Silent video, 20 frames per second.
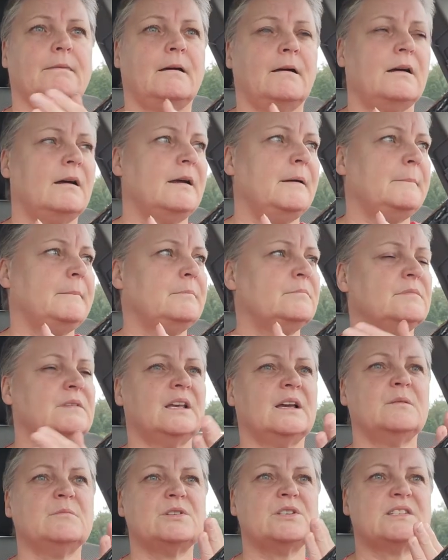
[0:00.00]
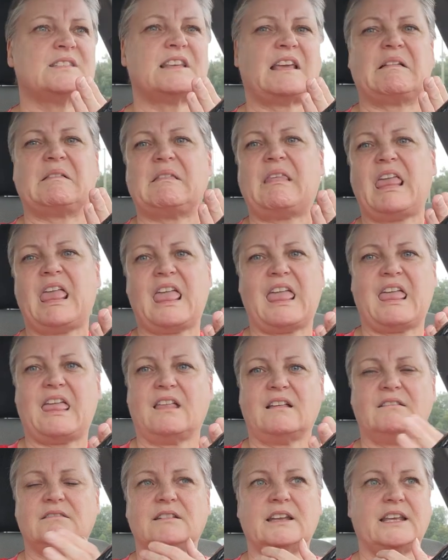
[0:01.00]
I'm I'm just like,
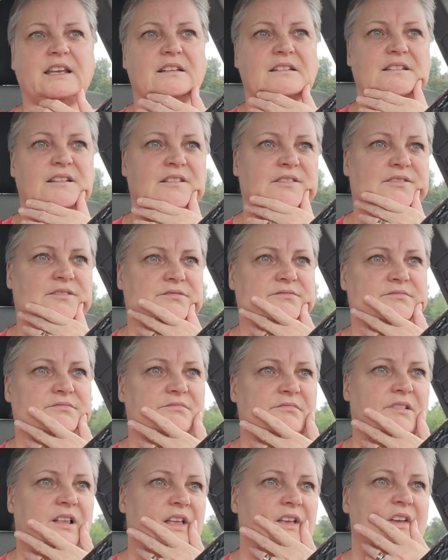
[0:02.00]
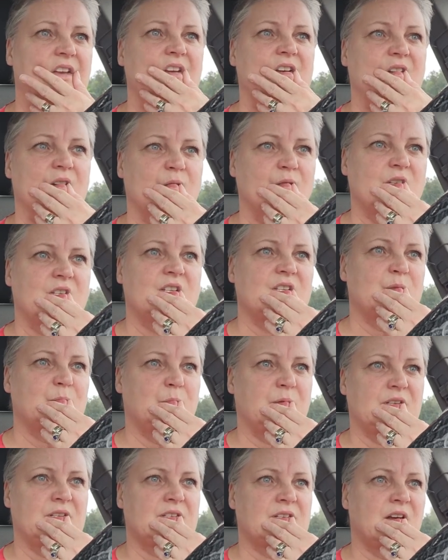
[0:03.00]
Bleh. like no, which is
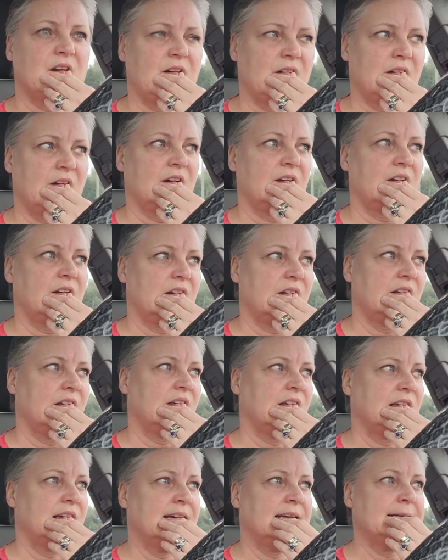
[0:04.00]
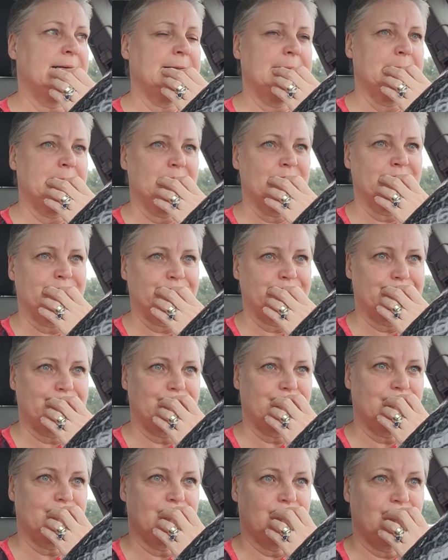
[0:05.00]
bizarre.
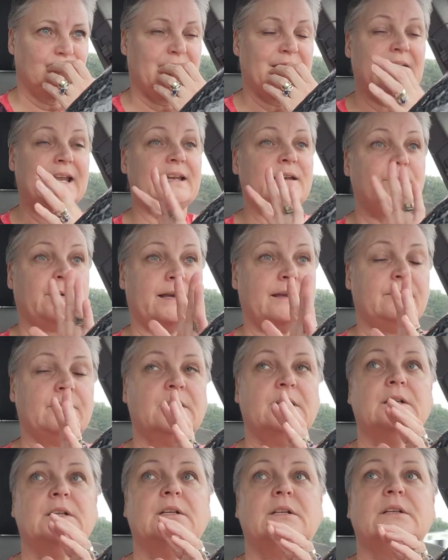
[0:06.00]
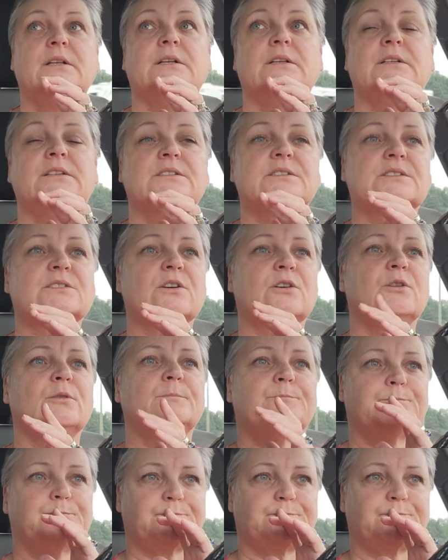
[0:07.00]
Um, but anyway, so